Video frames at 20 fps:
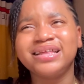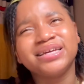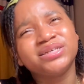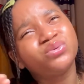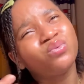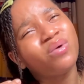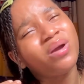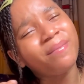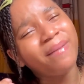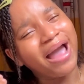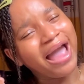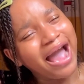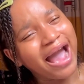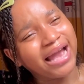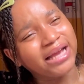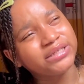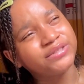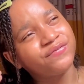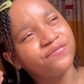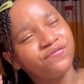there's when my
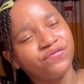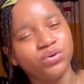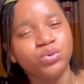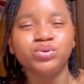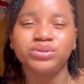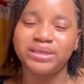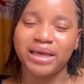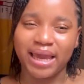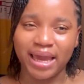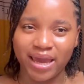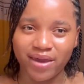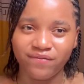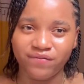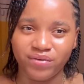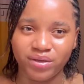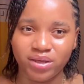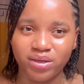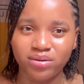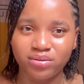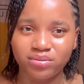eyes feels
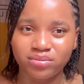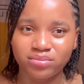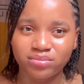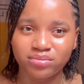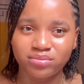heavy.